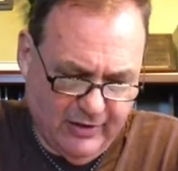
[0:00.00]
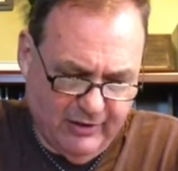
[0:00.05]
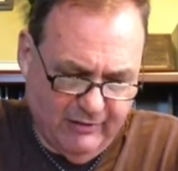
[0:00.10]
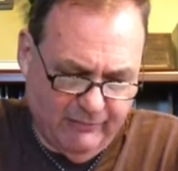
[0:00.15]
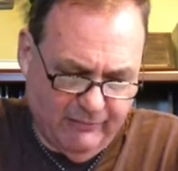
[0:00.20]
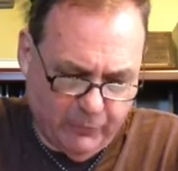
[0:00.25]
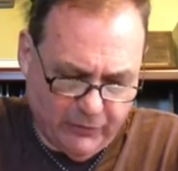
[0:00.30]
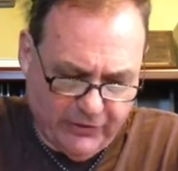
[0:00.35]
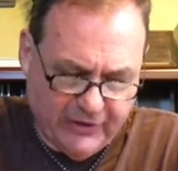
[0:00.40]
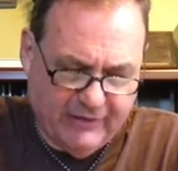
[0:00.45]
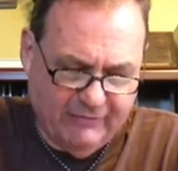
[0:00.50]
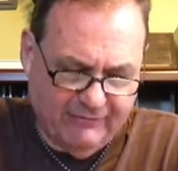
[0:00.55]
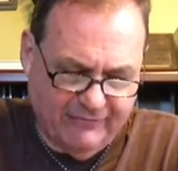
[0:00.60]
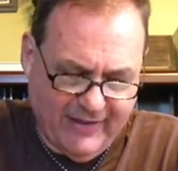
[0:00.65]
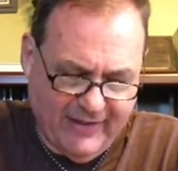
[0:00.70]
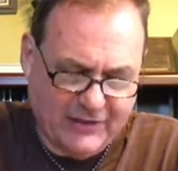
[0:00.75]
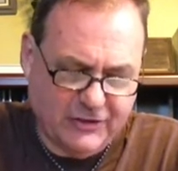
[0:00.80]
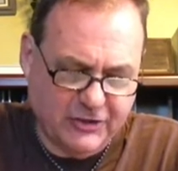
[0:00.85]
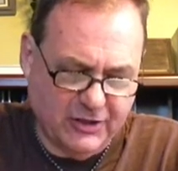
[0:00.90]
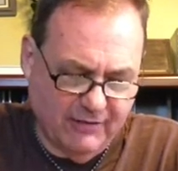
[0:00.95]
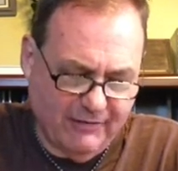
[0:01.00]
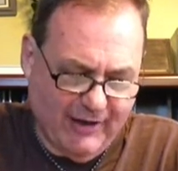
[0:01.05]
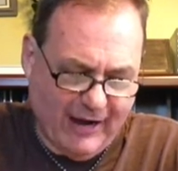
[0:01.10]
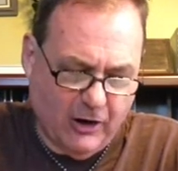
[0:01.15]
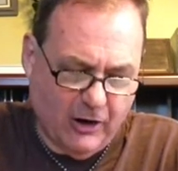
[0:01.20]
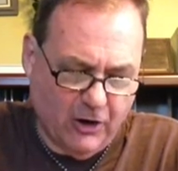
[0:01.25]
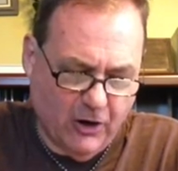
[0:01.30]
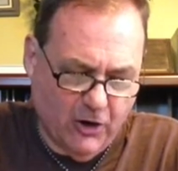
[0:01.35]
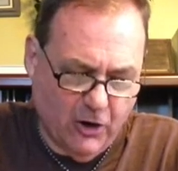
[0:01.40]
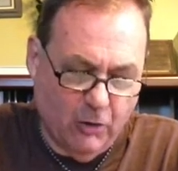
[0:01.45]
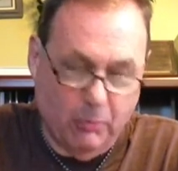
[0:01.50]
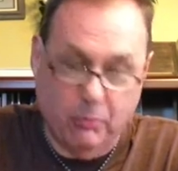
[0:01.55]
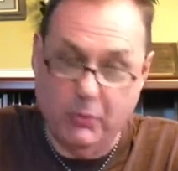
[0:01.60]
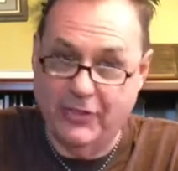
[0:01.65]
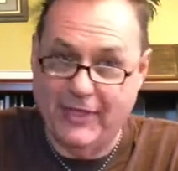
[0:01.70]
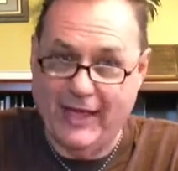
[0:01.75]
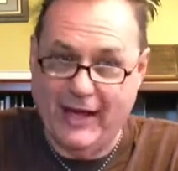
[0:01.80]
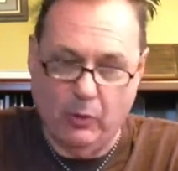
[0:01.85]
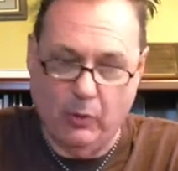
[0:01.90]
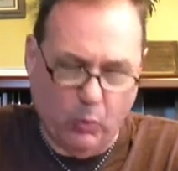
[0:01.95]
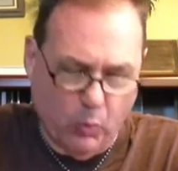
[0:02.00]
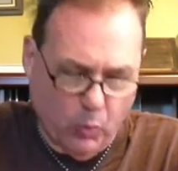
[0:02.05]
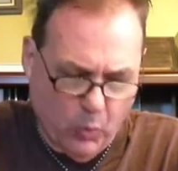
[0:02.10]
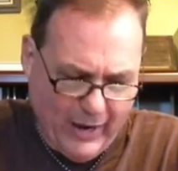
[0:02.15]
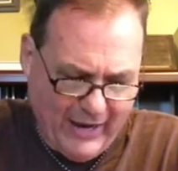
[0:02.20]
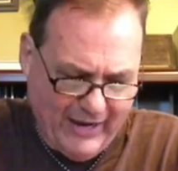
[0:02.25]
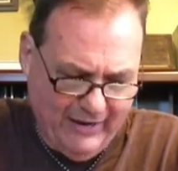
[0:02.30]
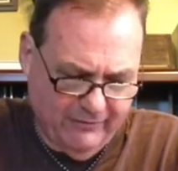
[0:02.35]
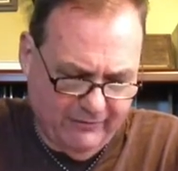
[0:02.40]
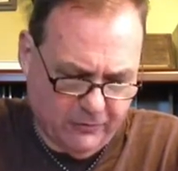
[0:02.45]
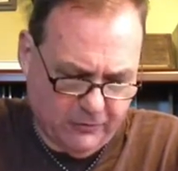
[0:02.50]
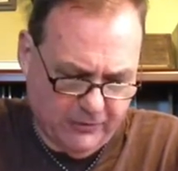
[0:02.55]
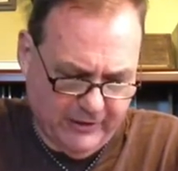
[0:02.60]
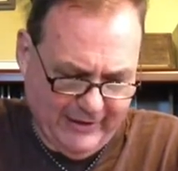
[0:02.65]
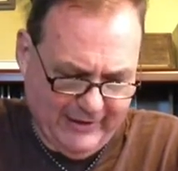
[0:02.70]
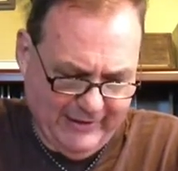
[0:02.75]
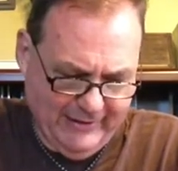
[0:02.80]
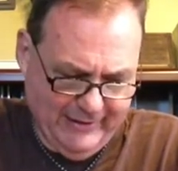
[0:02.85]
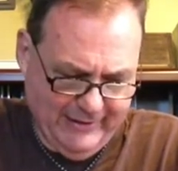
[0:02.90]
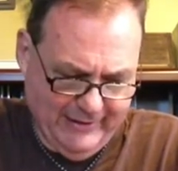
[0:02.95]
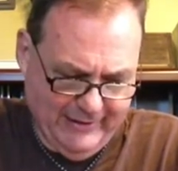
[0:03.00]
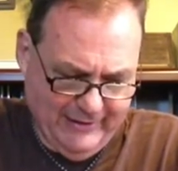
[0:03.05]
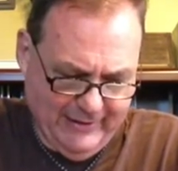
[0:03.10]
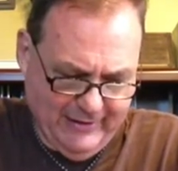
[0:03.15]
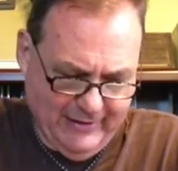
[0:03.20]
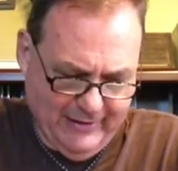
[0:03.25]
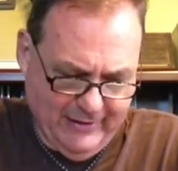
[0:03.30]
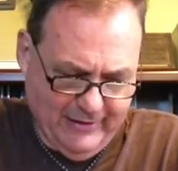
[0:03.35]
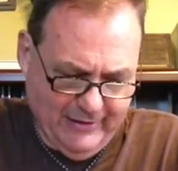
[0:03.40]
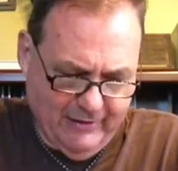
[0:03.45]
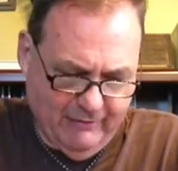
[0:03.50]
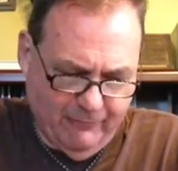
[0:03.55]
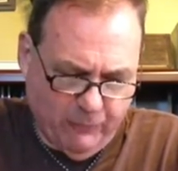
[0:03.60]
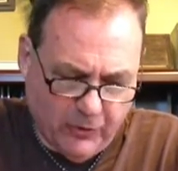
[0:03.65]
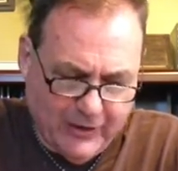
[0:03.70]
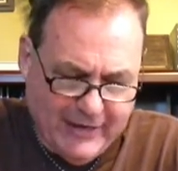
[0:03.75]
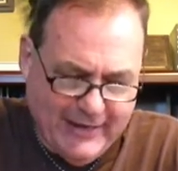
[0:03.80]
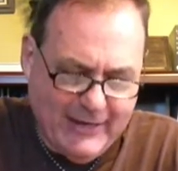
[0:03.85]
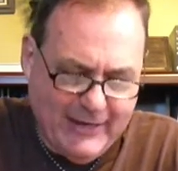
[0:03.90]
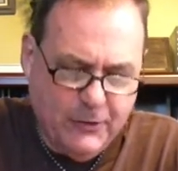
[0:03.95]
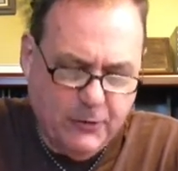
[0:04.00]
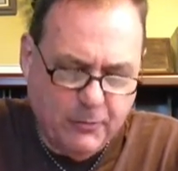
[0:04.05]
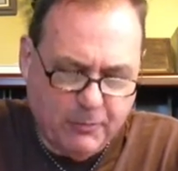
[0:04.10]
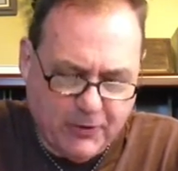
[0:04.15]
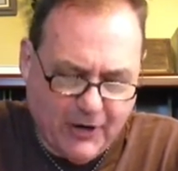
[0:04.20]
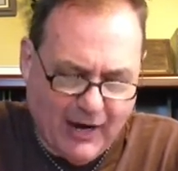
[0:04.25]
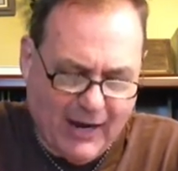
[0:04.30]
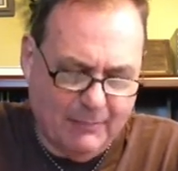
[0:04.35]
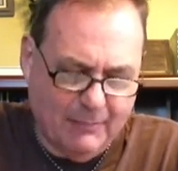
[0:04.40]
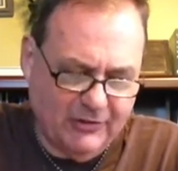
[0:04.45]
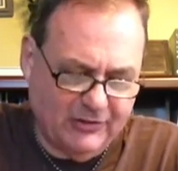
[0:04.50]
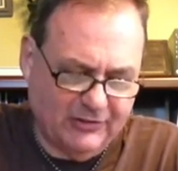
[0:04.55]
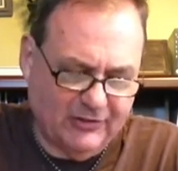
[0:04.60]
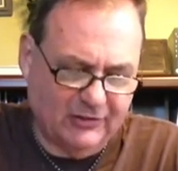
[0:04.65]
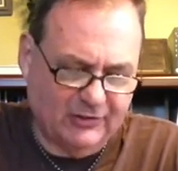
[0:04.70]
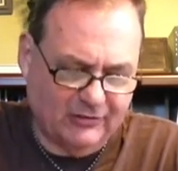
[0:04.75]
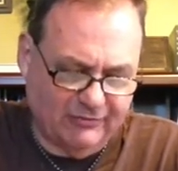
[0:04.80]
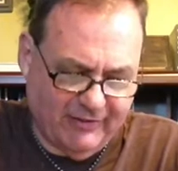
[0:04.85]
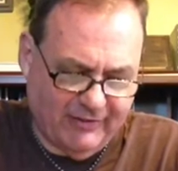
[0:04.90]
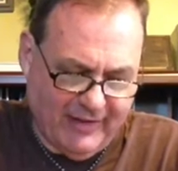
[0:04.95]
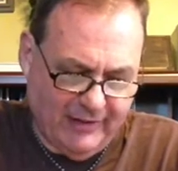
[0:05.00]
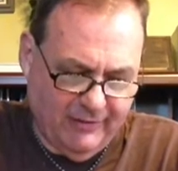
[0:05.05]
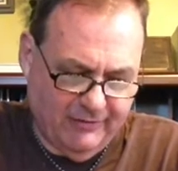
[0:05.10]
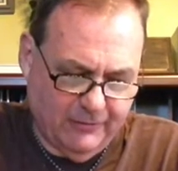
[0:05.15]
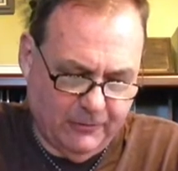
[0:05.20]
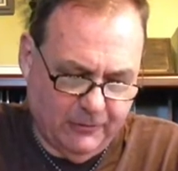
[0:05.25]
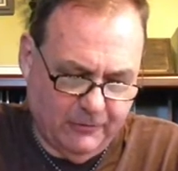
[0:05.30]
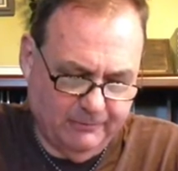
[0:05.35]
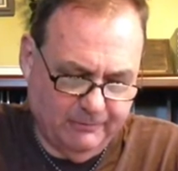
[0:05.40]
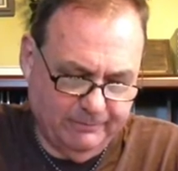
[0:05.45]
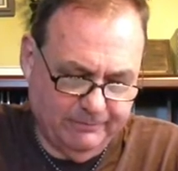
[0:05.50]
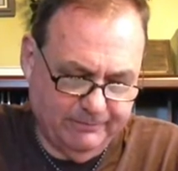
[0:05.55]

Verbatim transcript: for the confession of our hope without wavering. For he who promised is faithful.